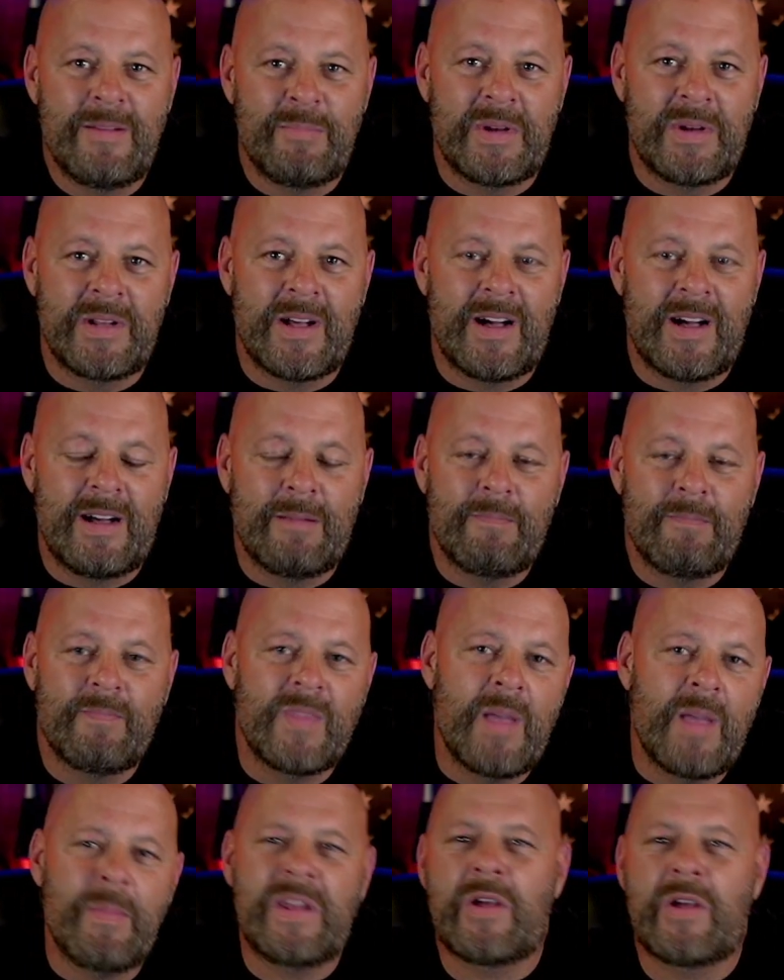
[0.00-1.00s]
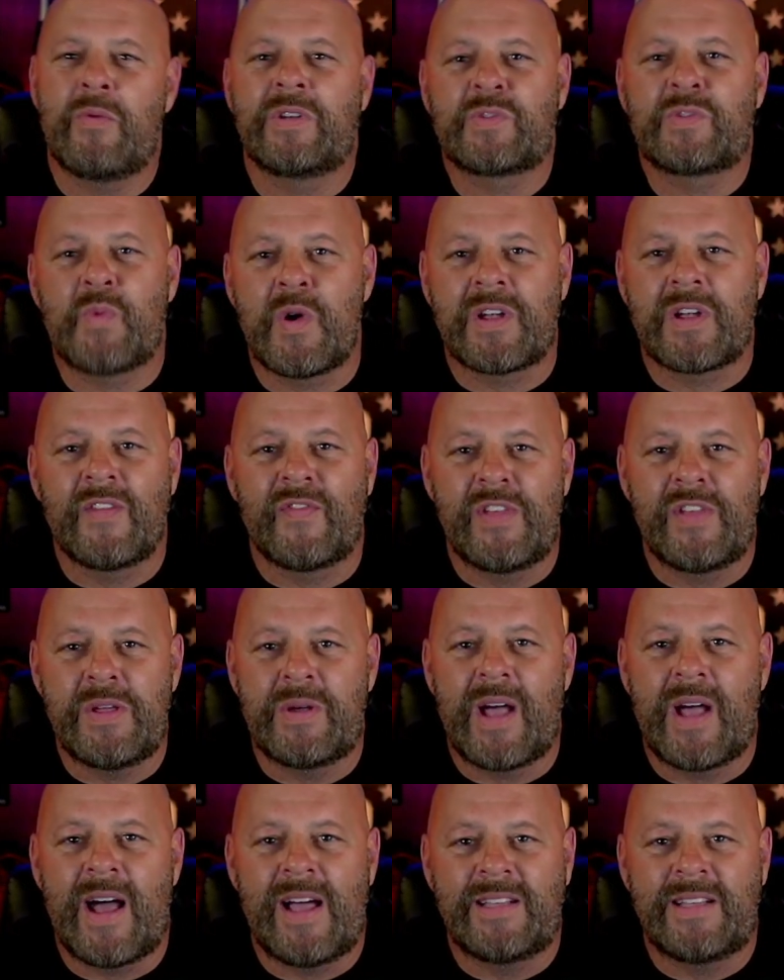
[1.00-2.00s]
But let me know what's working for
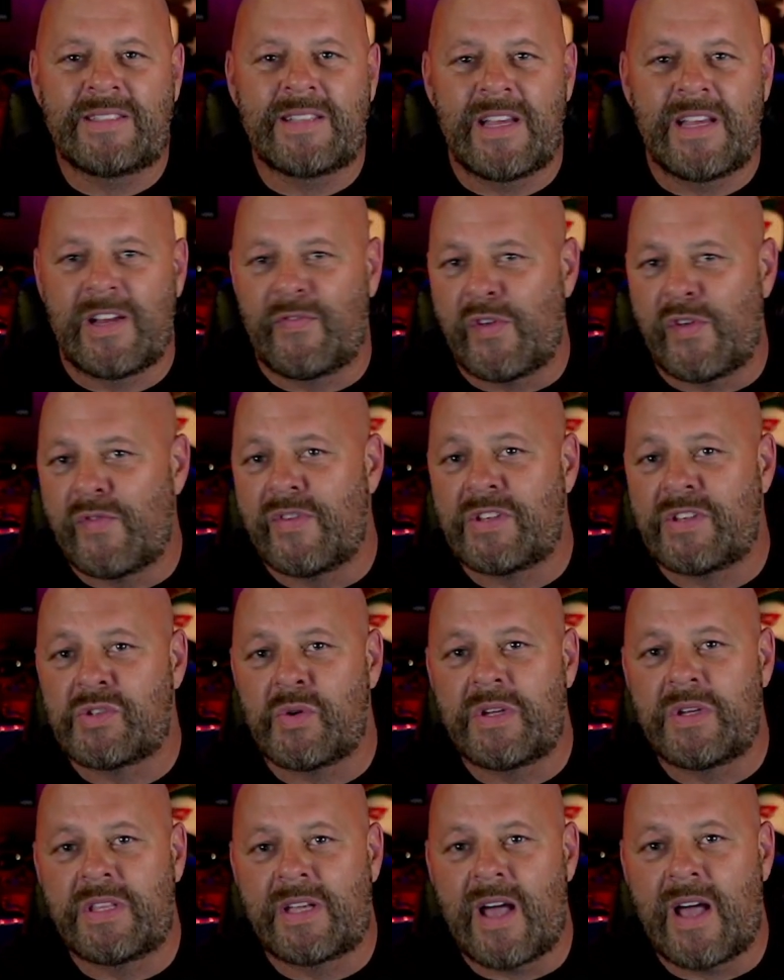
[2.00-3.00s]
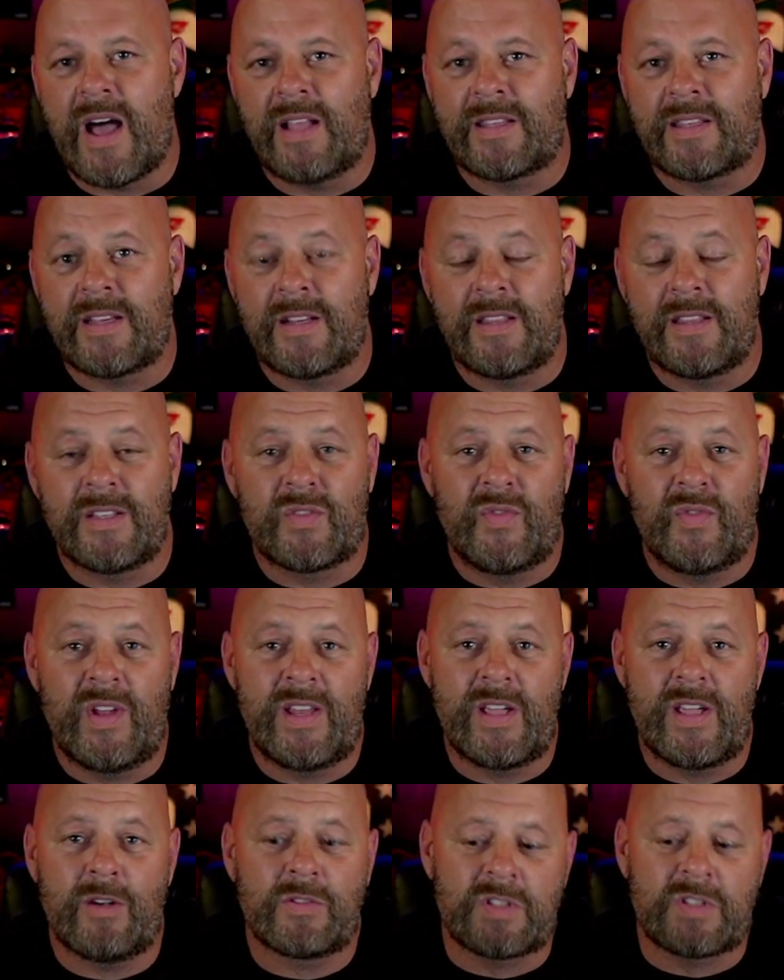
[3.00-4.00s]
you guys, and if you've enjoyed the content in this
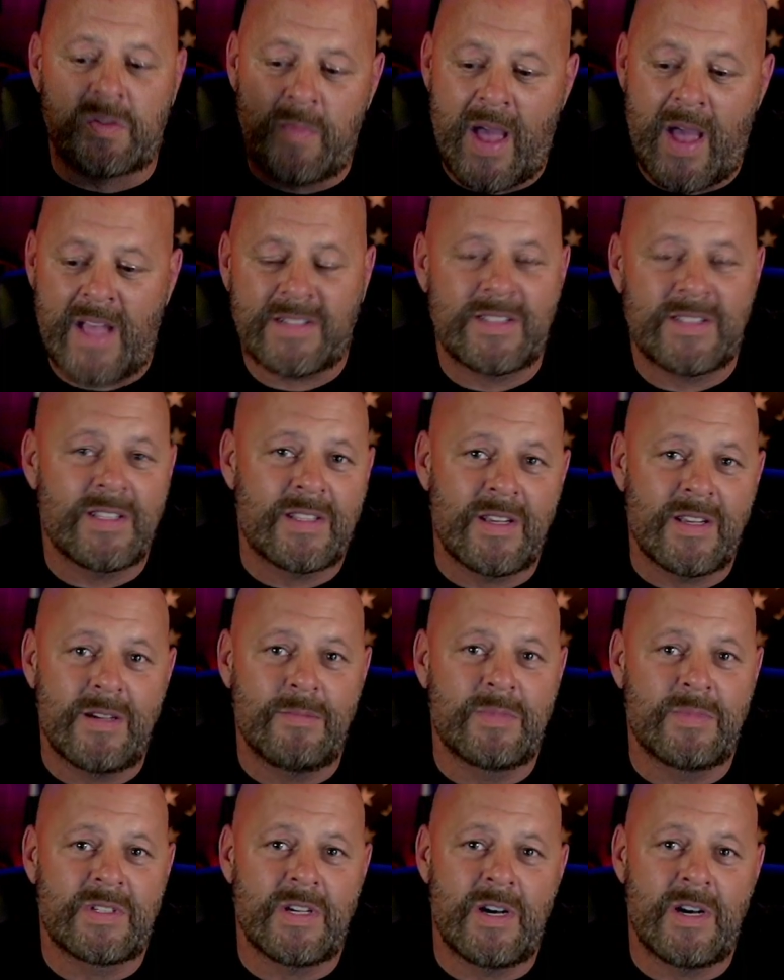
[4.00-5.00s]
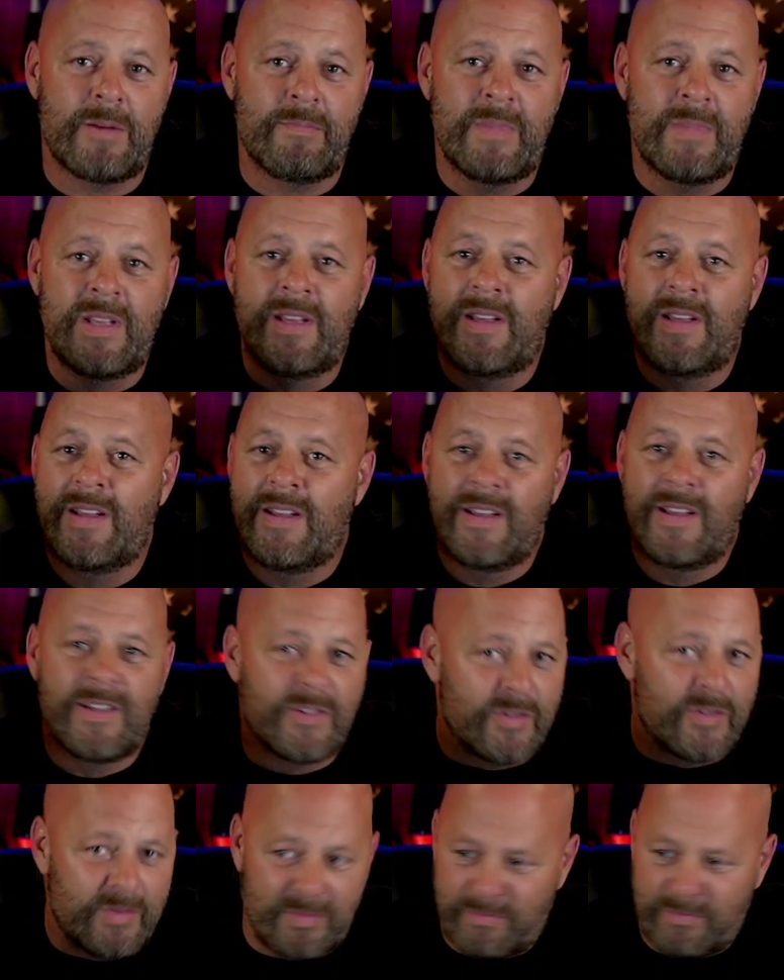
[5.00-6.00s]
video, smash the thumbs up,
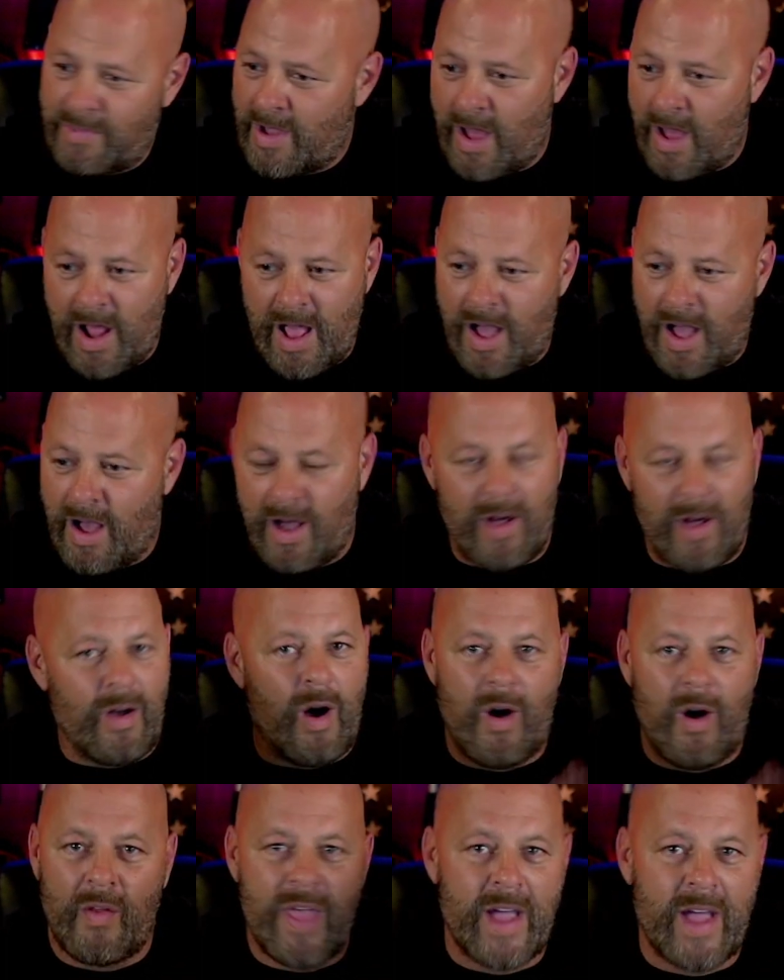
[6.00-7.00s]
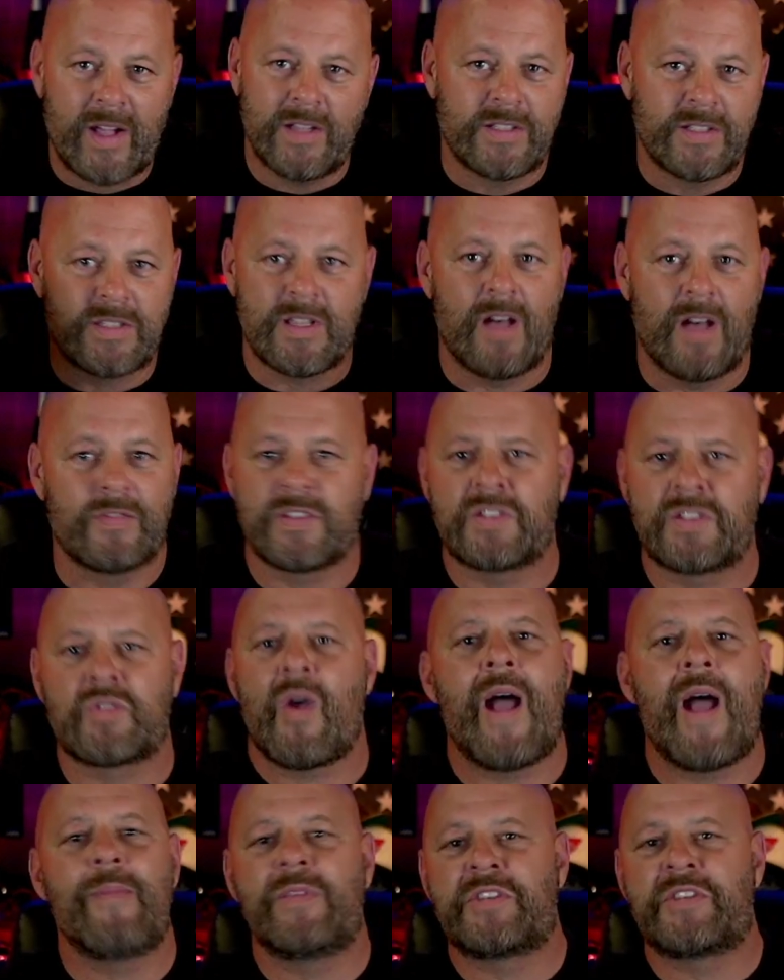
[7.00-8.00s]
all that good stuff.
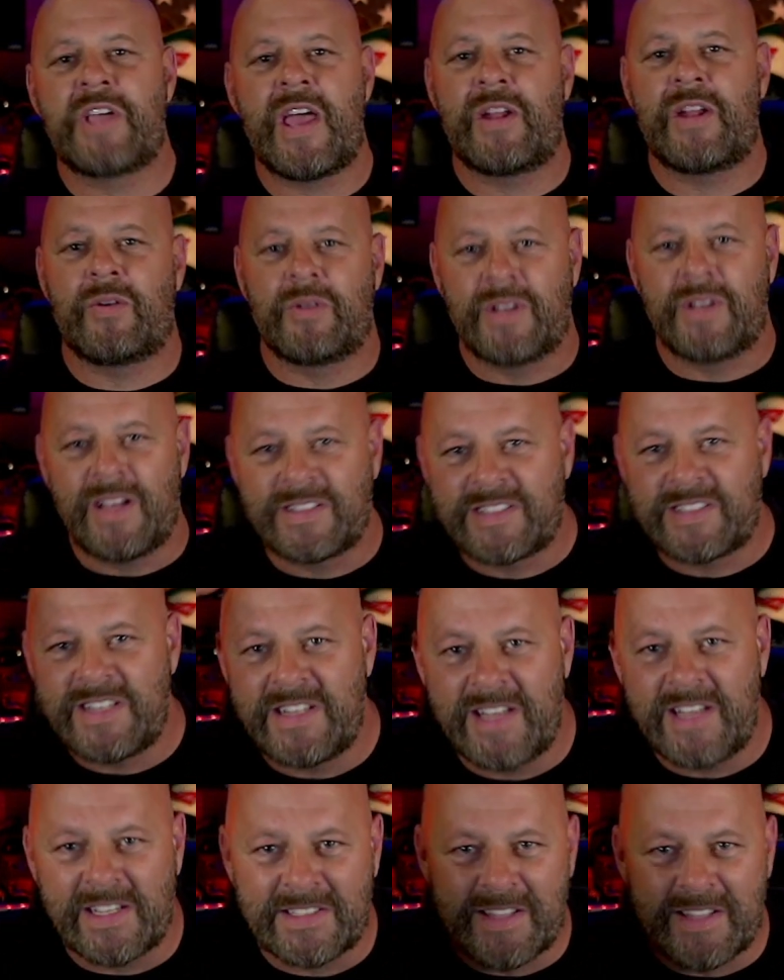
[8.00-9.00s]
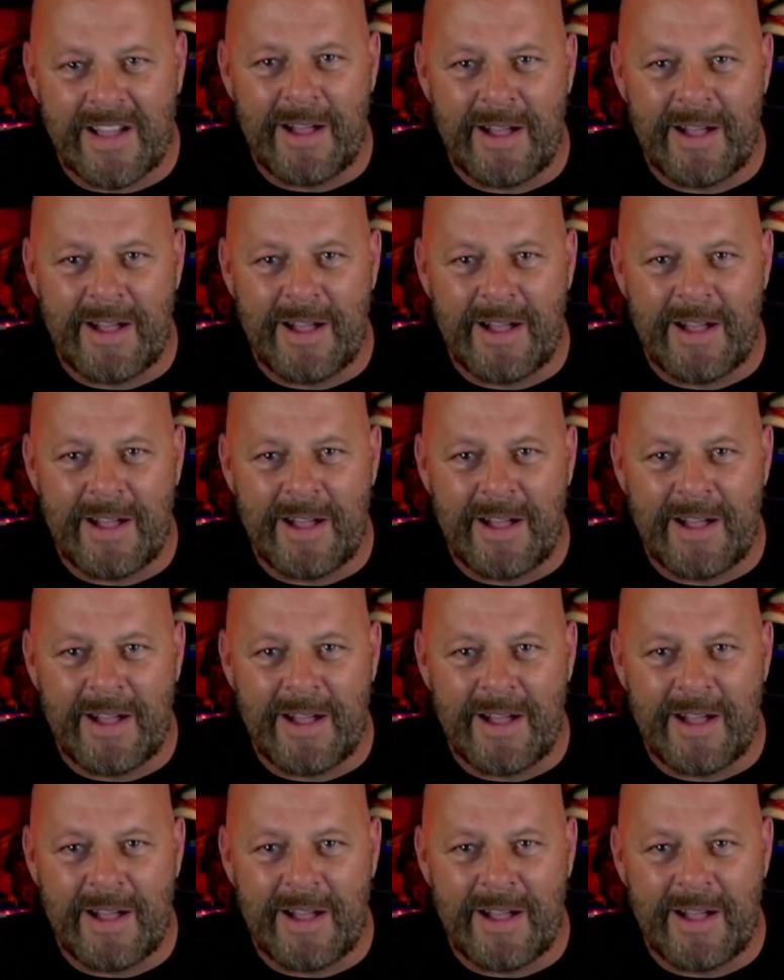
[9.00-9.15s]
Subscribe to the channel. I'll see you next